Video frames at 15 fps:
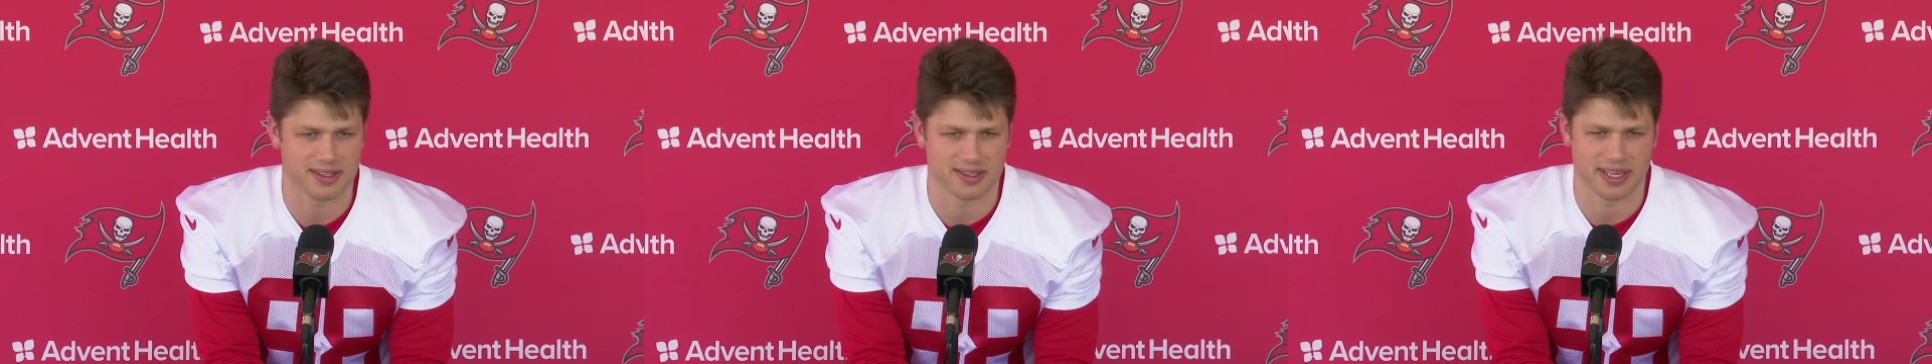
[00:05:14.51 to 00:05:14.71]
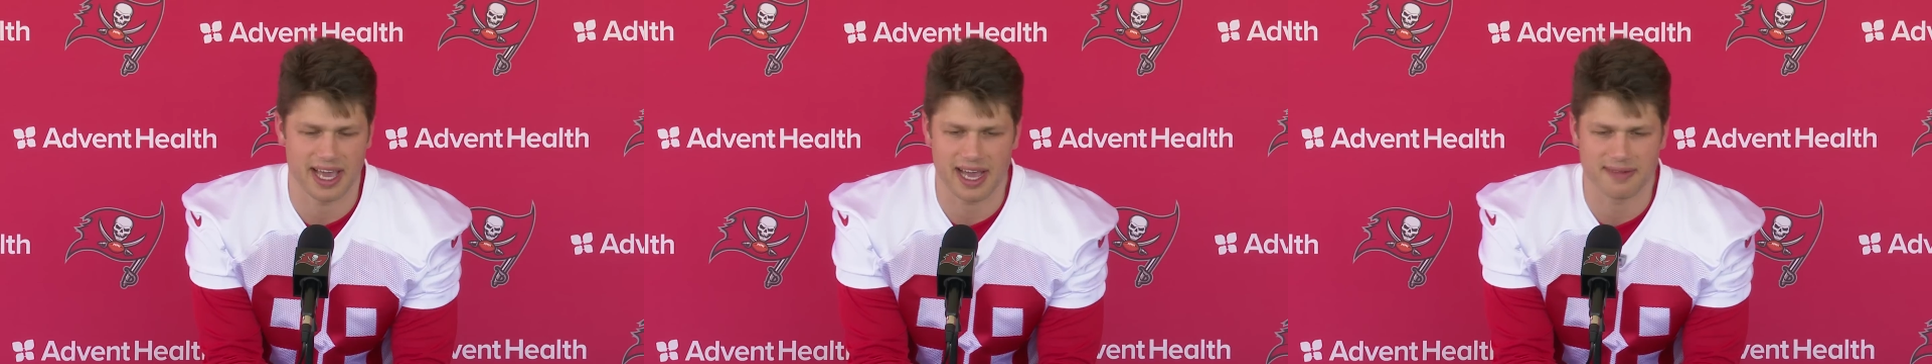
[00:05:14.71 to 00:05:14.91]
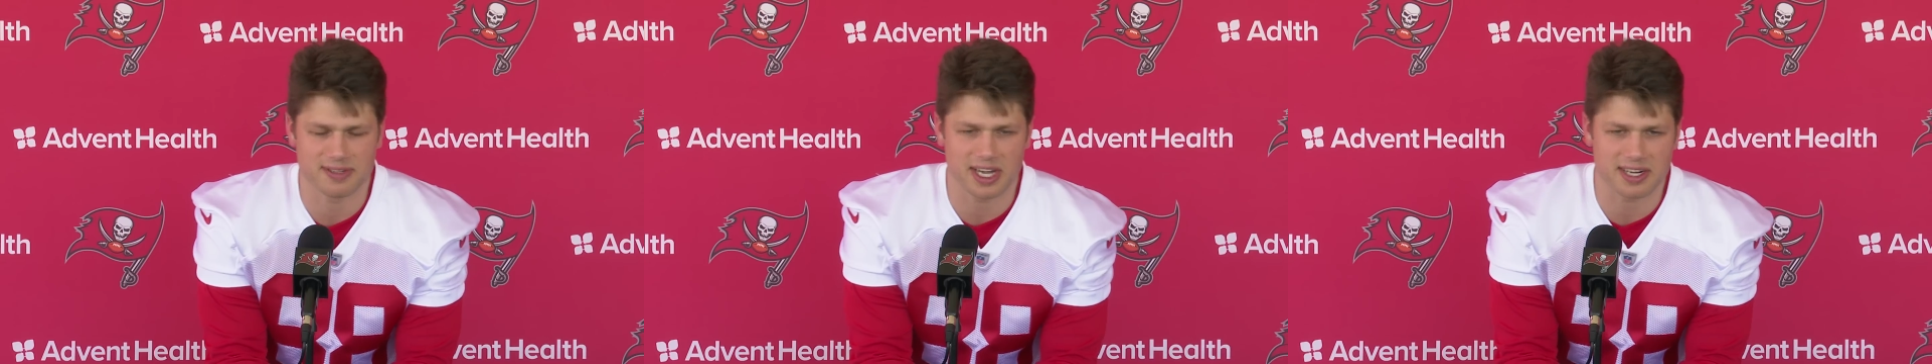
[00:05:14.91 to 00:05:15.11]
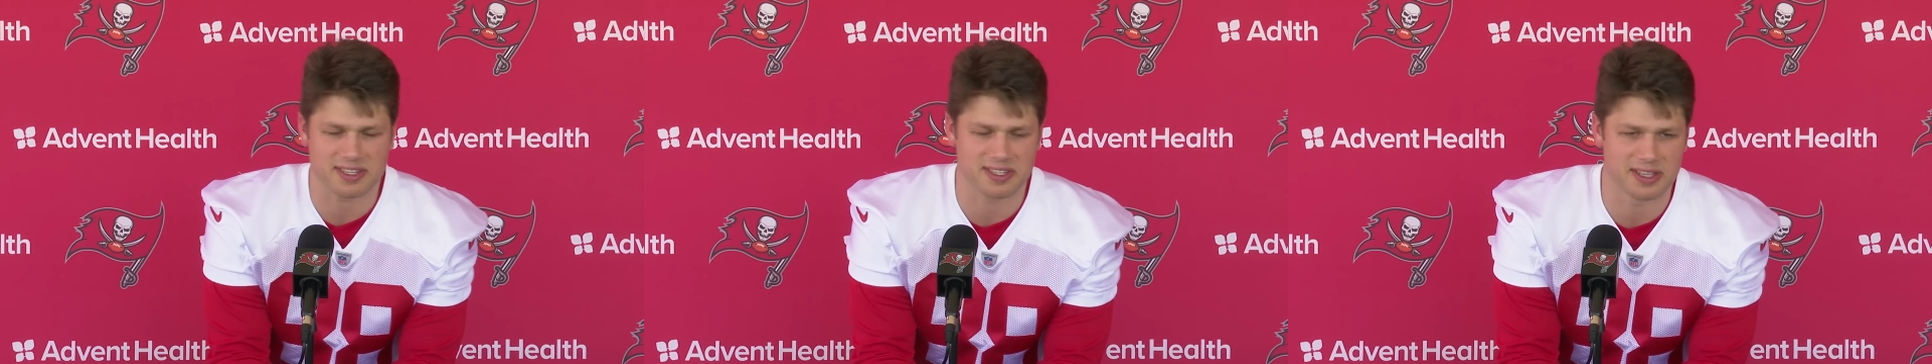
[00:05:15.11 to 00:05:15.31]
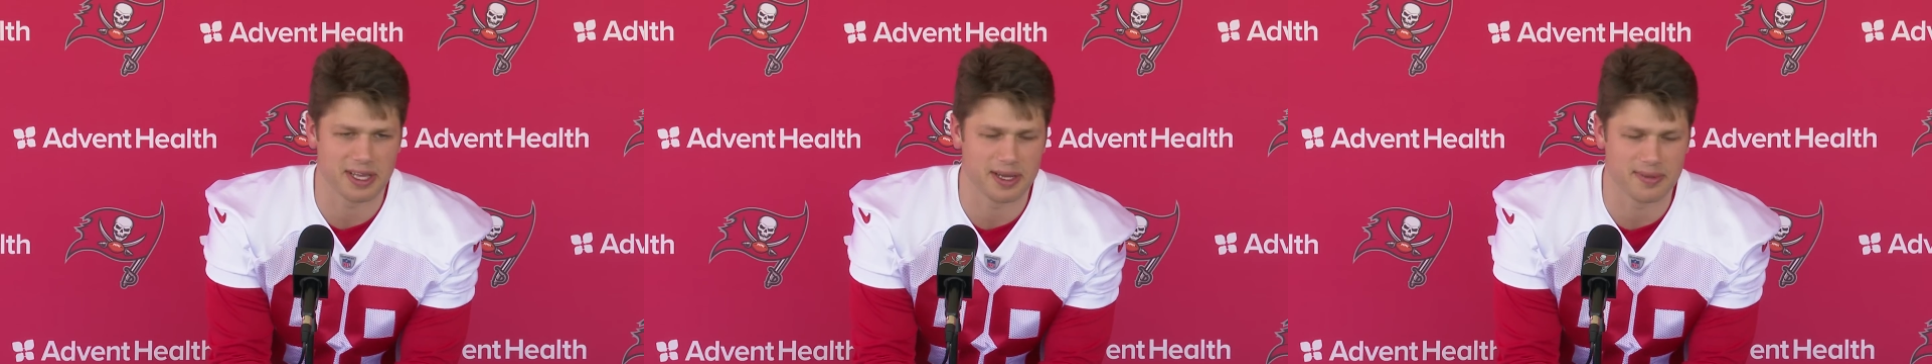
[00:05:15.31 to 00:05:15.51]
Yeah, I've talked
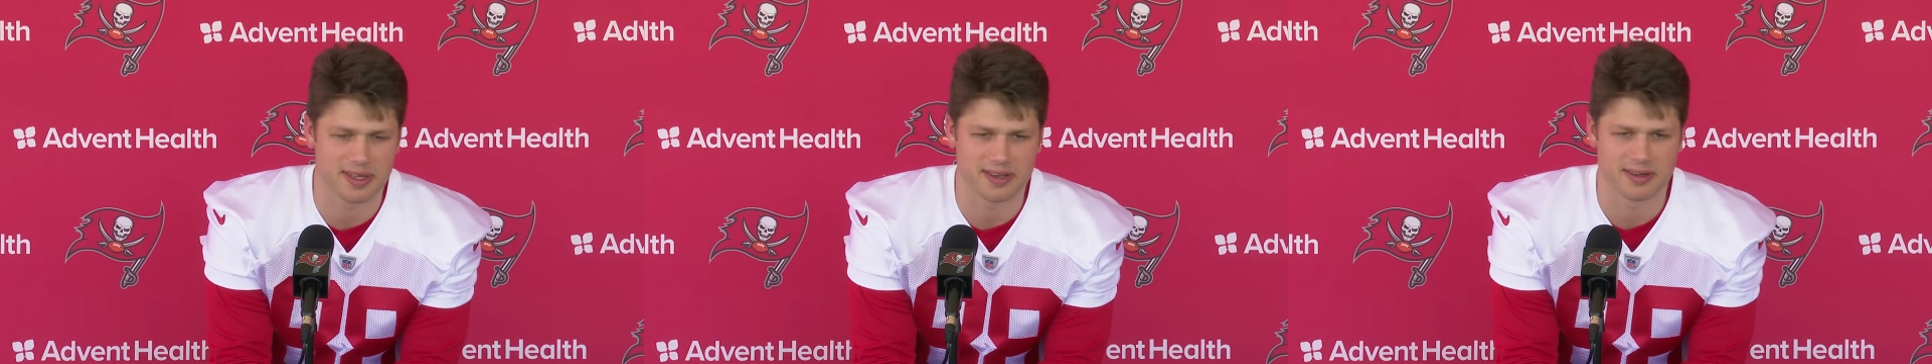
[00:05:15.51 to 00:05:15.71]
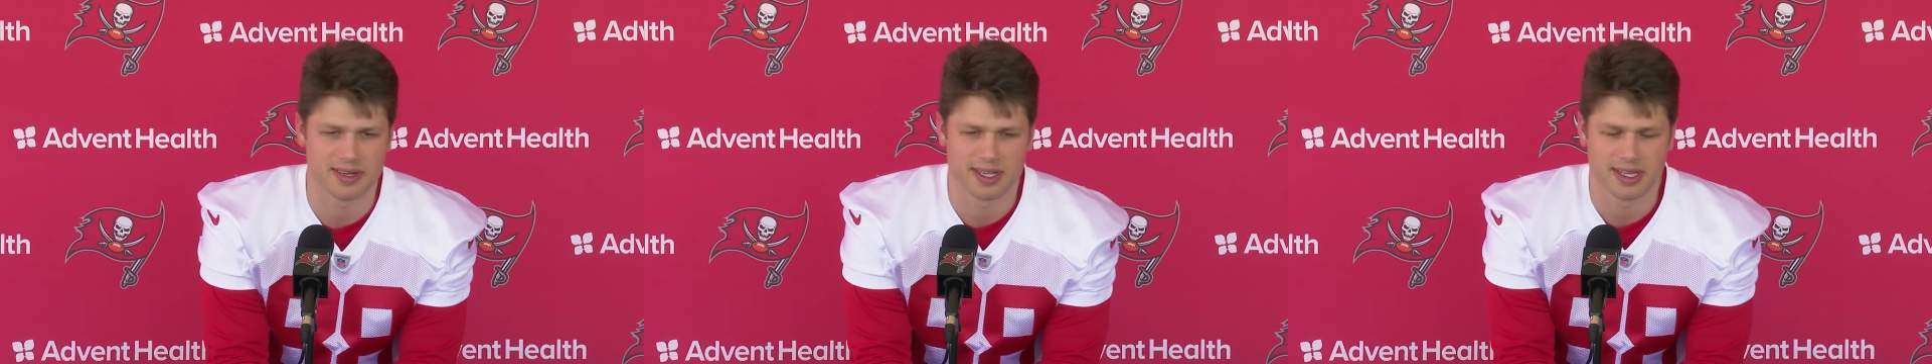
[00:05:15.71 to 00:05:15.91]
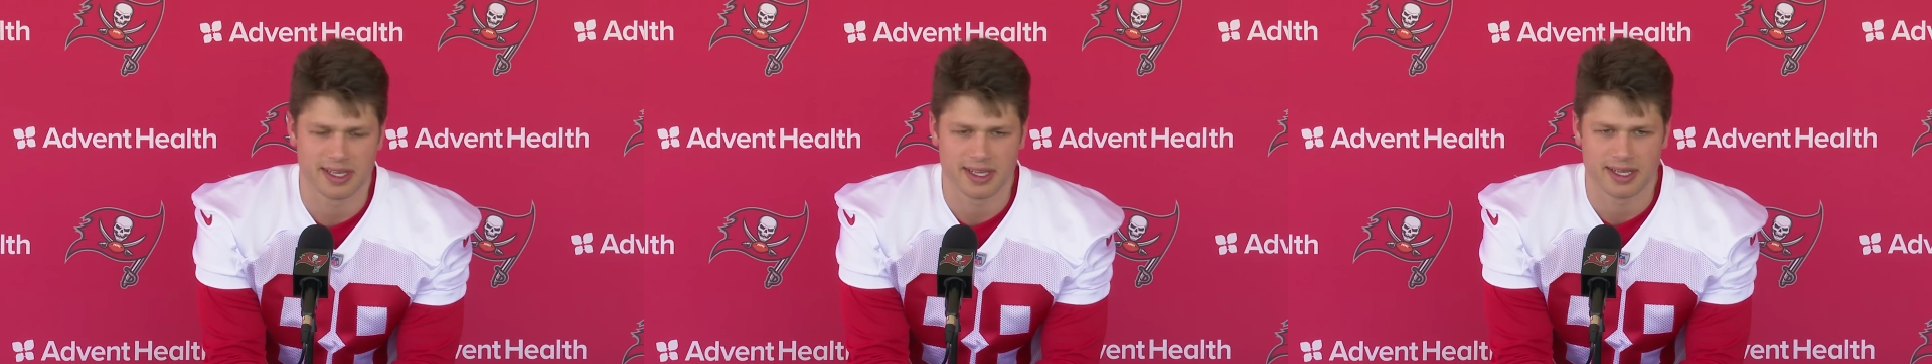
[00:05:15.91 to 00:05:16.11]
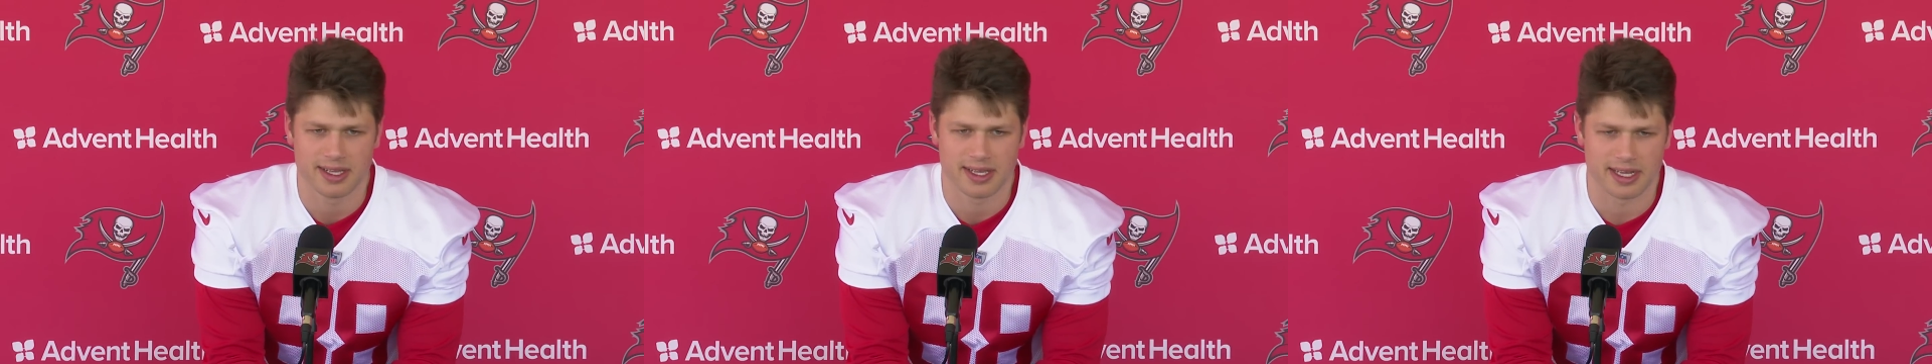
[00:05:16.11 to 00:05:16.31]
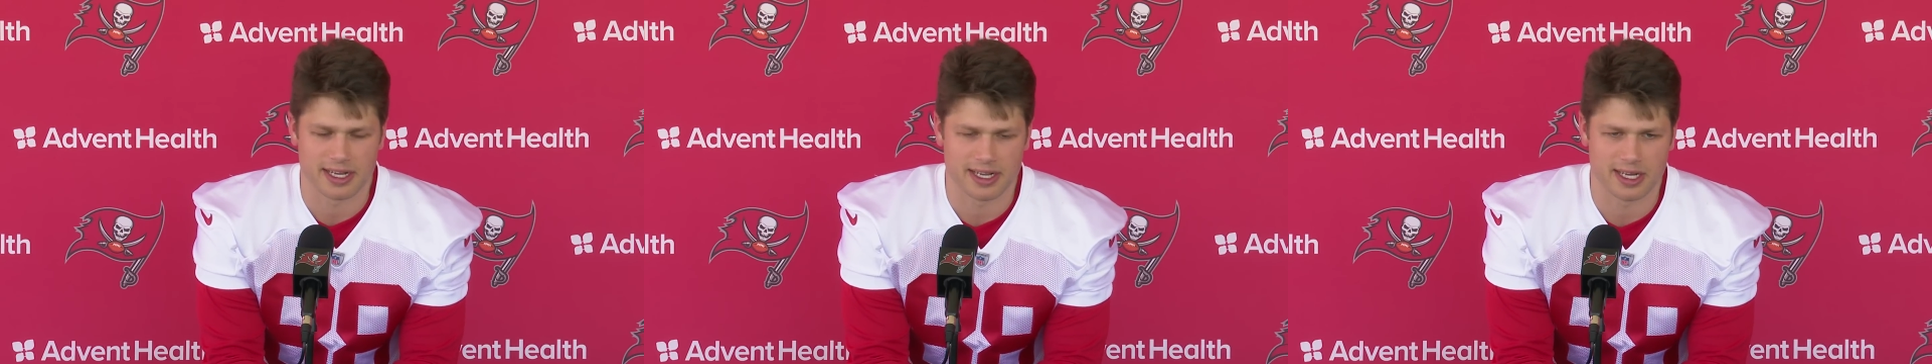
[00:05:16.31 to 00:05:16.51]
to them,
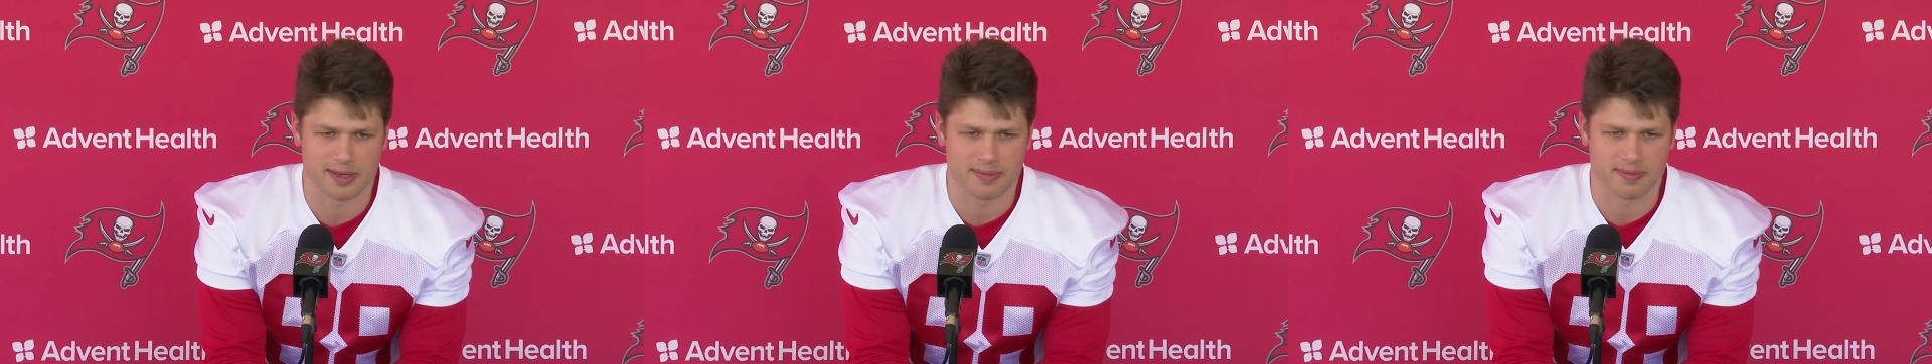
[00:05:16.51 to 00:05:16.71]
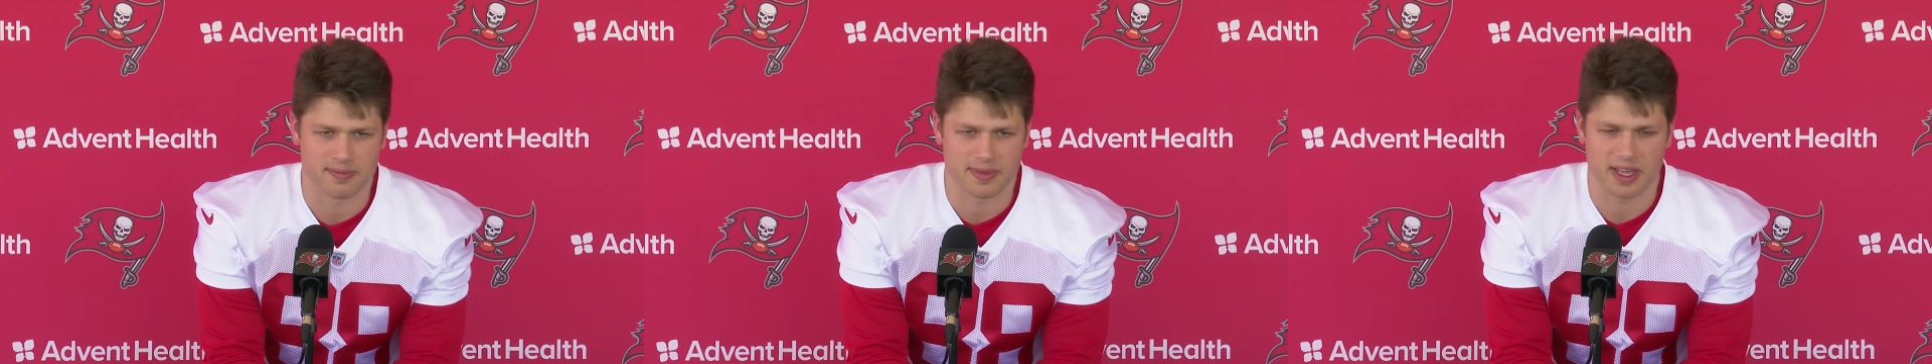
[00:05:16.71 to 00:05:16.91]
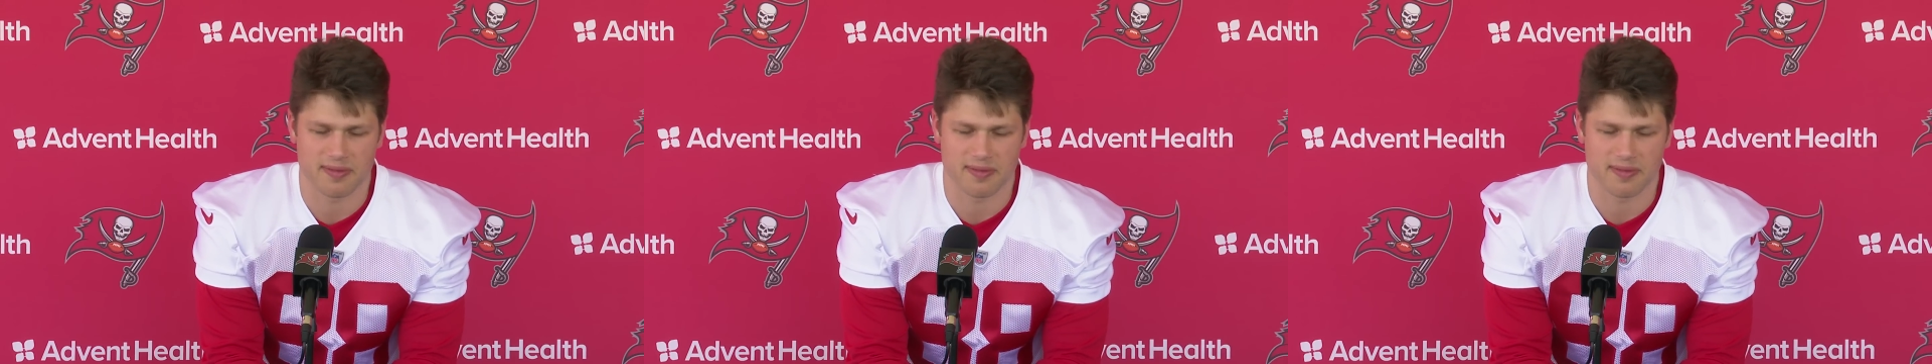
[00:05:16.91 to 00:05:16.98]
and